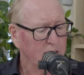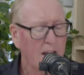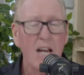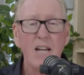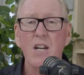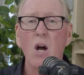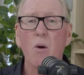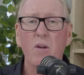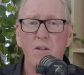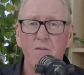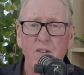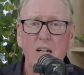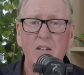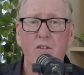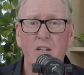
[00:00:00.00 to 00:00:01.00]
and knowing the
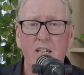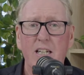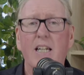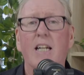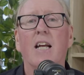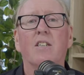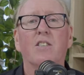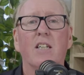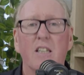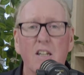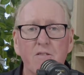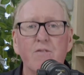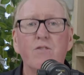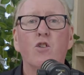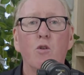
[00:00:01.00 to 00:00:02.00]
value that he can actually
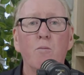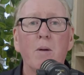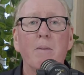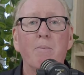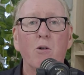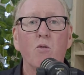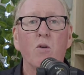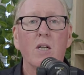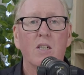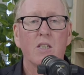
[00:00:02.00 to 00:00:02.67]
give to people.